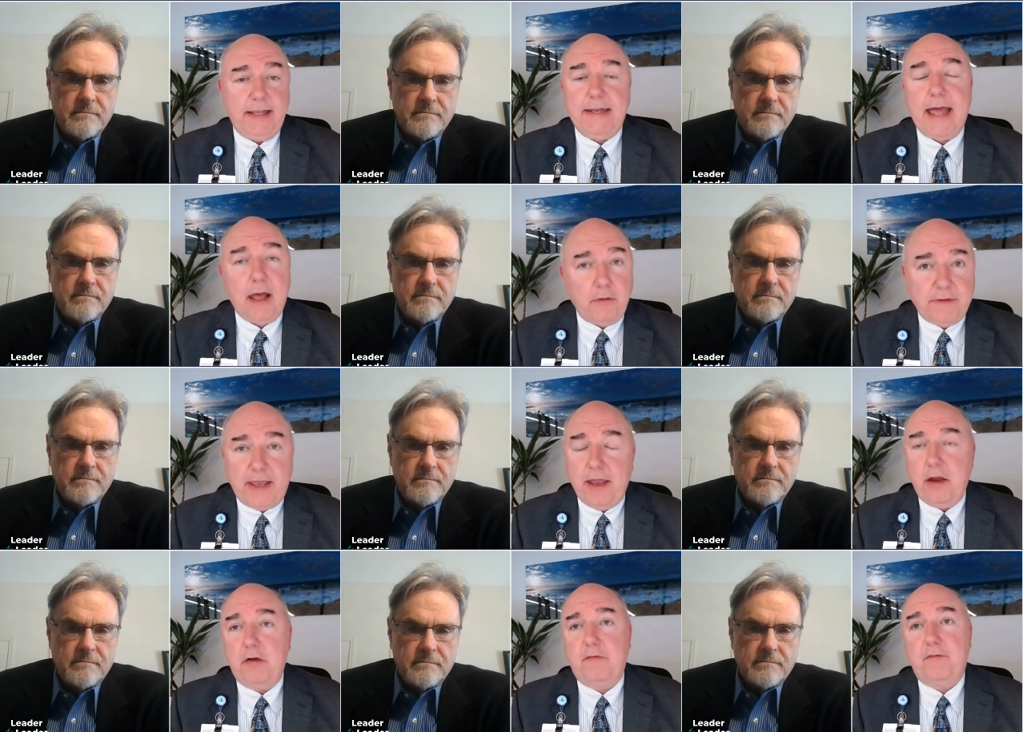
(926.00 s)
Speaker 1: in
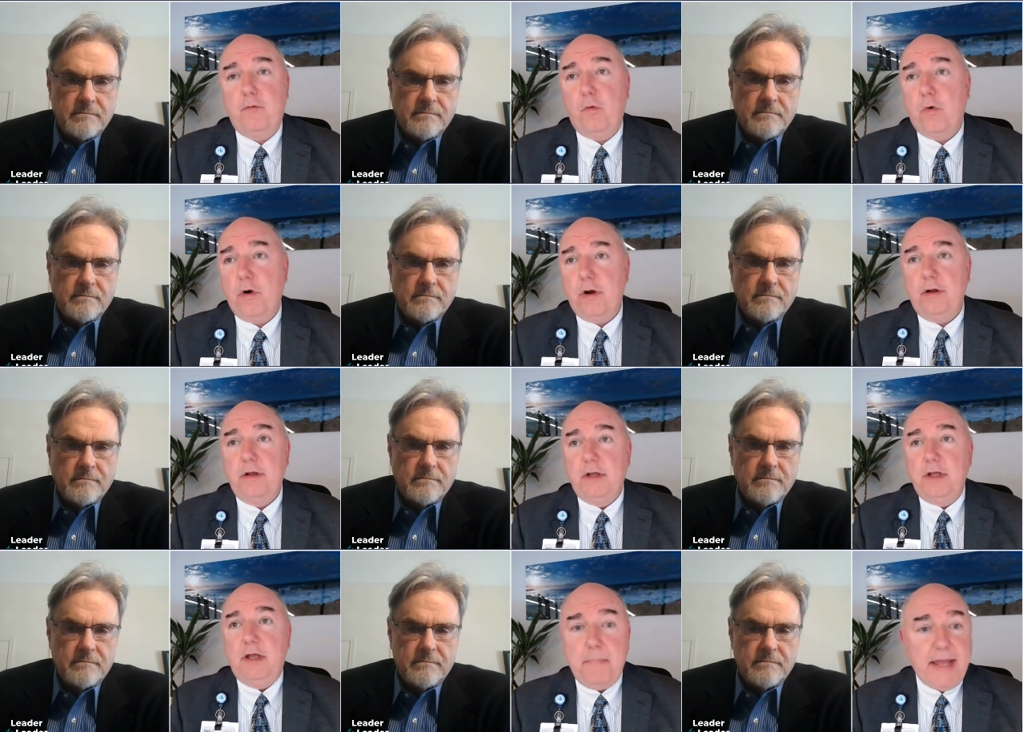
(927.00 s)
healthcare for
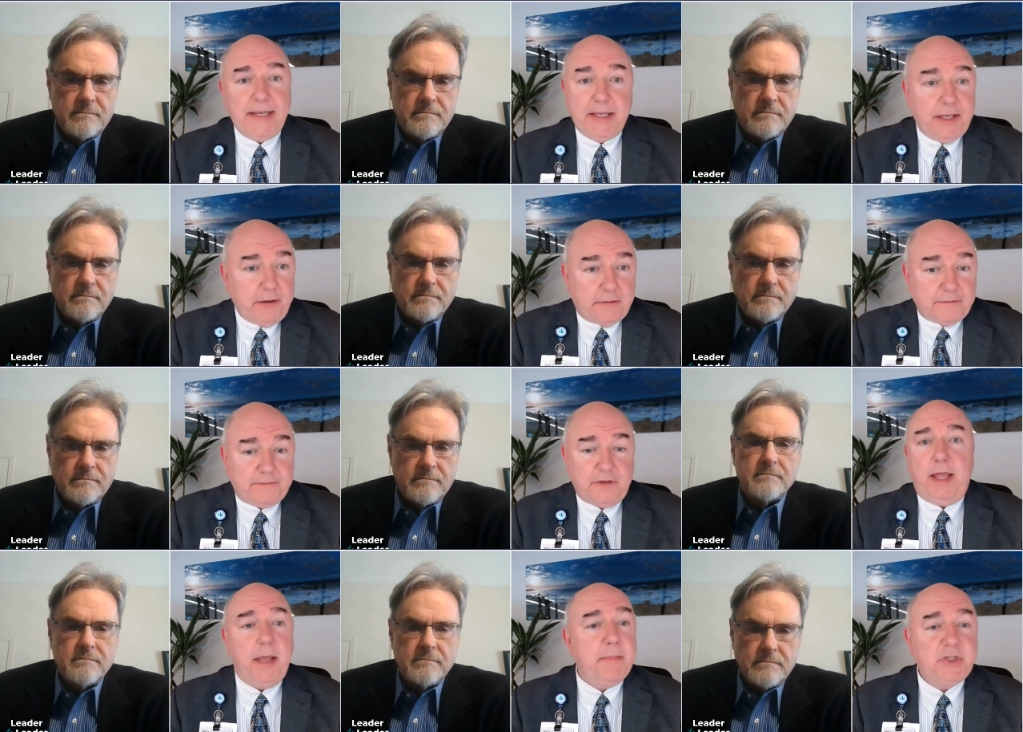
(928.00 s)
many years.
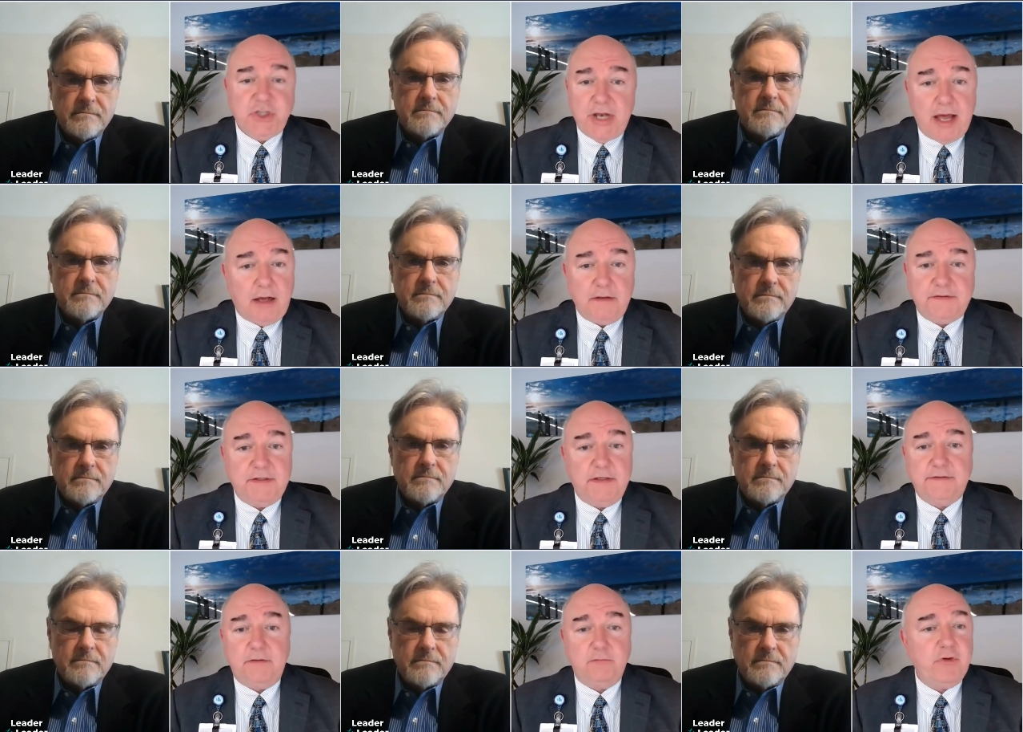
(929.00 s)
Image
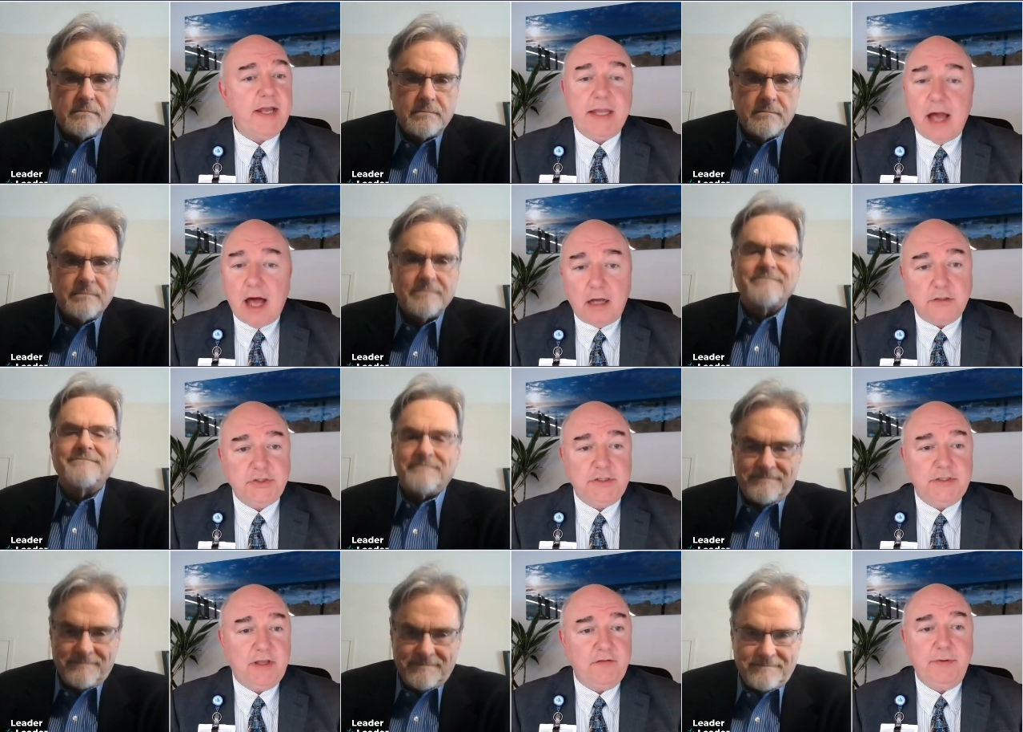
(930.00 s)
analysis and
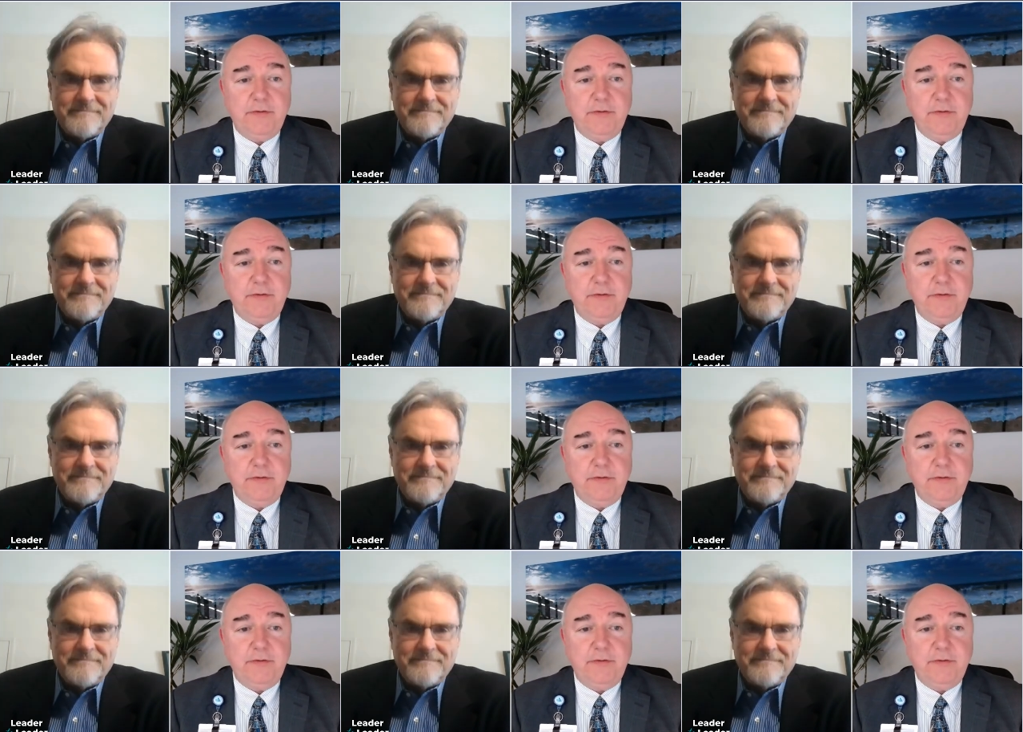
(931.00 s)
radiology, they've